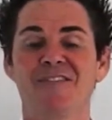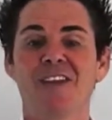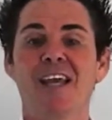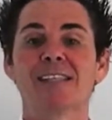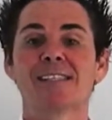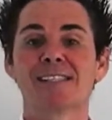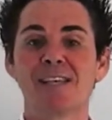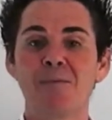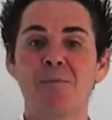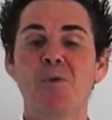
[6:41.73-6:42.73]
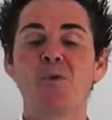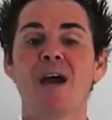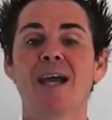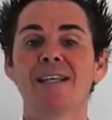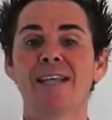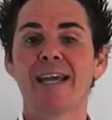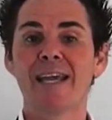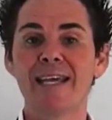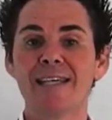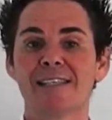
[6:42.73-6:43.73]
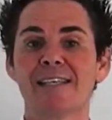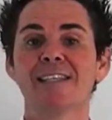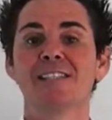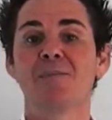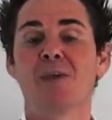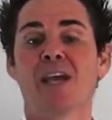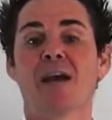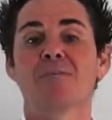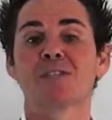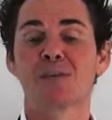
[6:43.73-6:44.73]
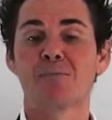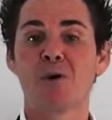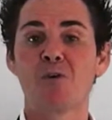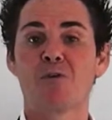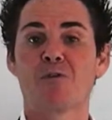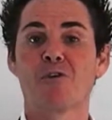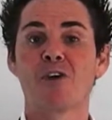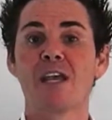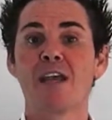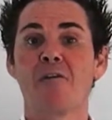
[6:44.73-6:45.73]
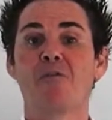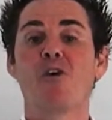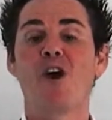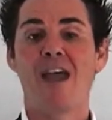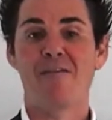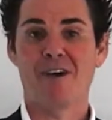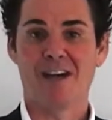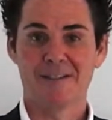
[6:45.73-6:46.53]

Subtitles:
it's simple and easy to become smoke-free forever.